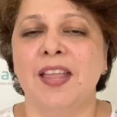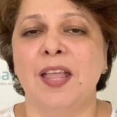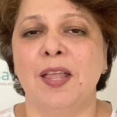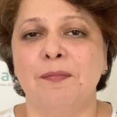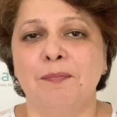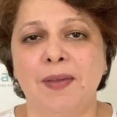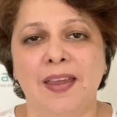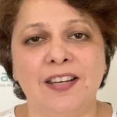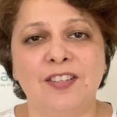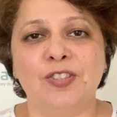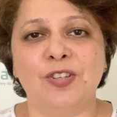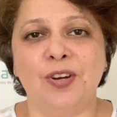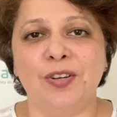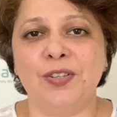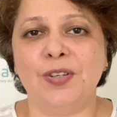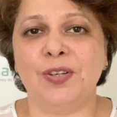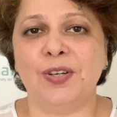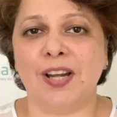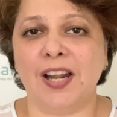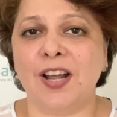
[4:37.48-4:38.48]
Make sure
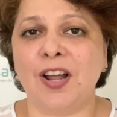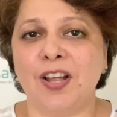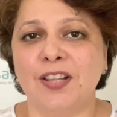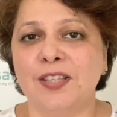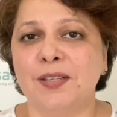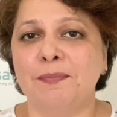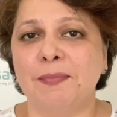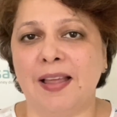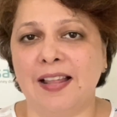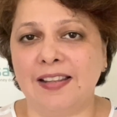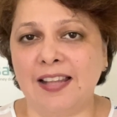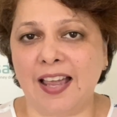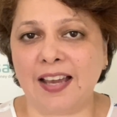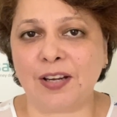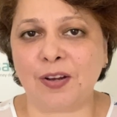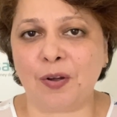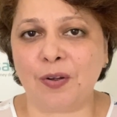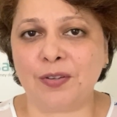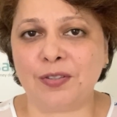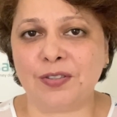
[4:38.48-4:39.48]
you click on the bell
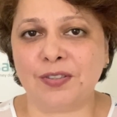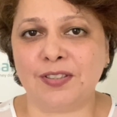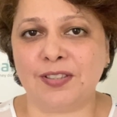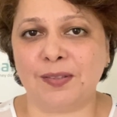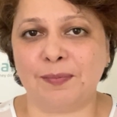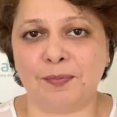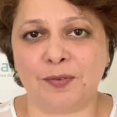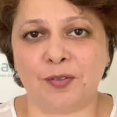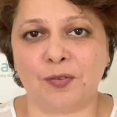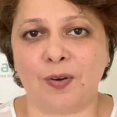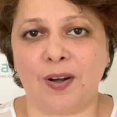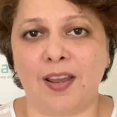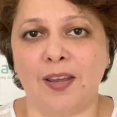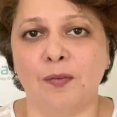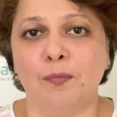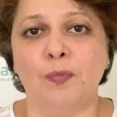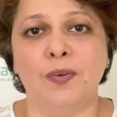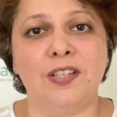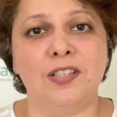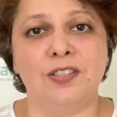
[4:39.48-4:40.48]
icon to
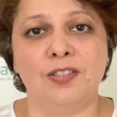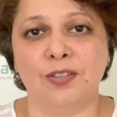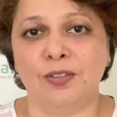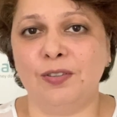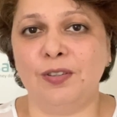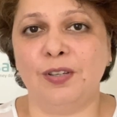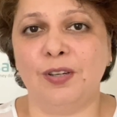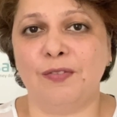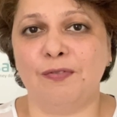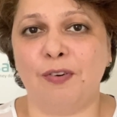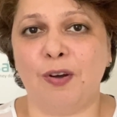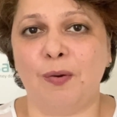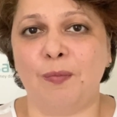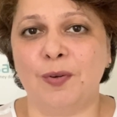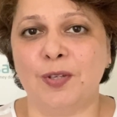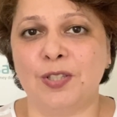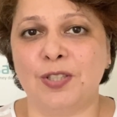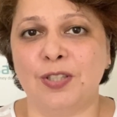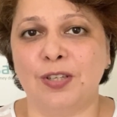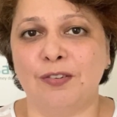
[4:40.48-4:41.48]
subscribe. We do look
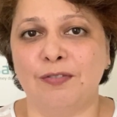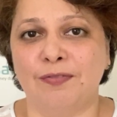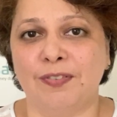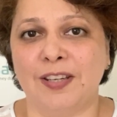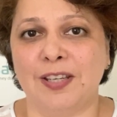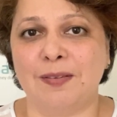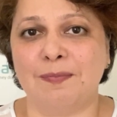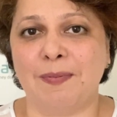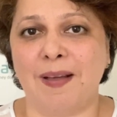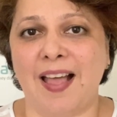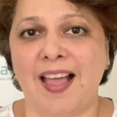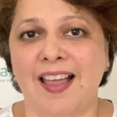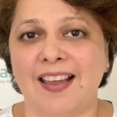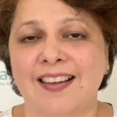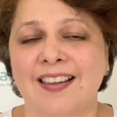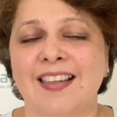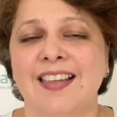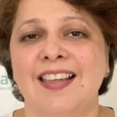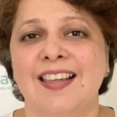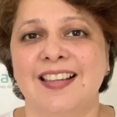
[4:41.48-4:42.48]
forward to your
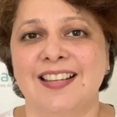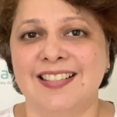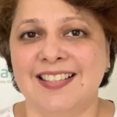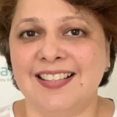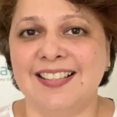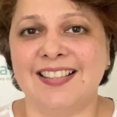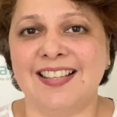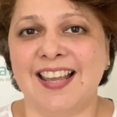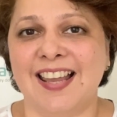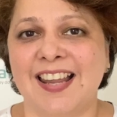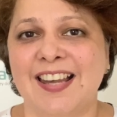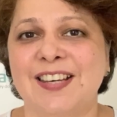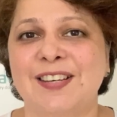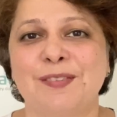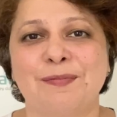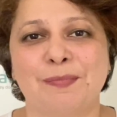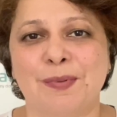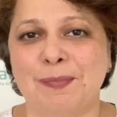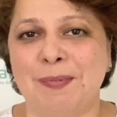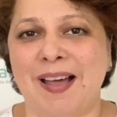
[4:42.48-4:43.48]
feedback. Till then,
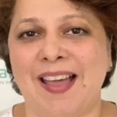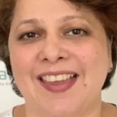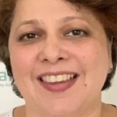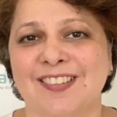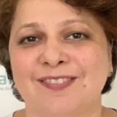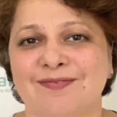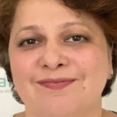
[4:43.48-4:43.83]
bye-bye.